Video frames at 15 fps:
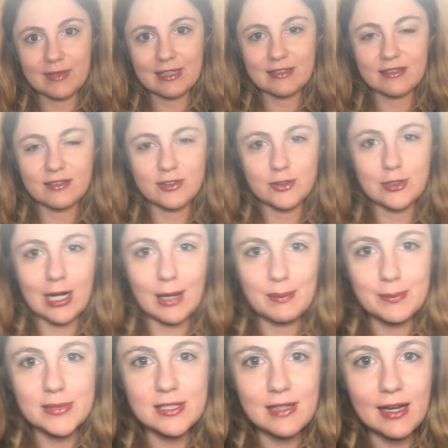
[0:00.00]
is the strap
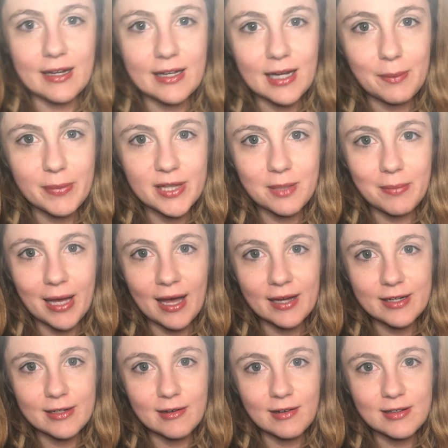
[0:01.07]
sliding up in the
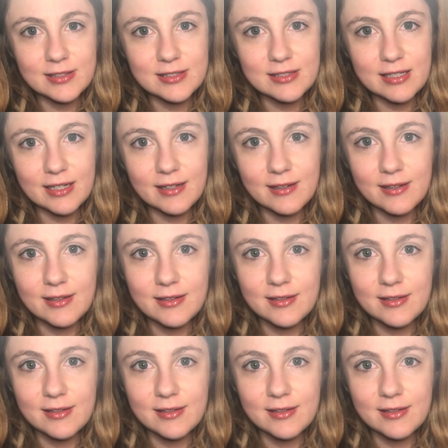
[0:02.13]
back at all still?